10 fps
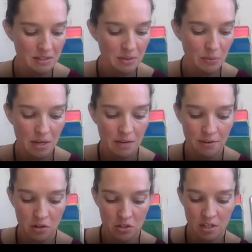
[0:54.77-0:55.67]
So what a
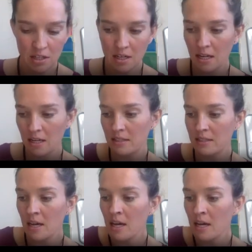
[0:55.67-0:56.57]
function is
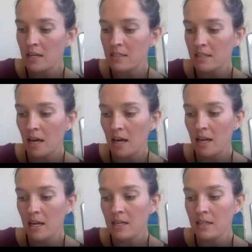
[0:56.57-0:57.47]
that
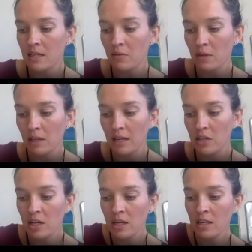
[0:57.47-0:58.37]
it is a
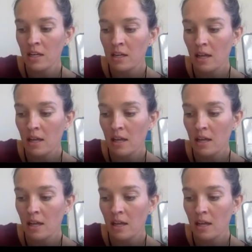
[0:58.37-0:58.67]
relation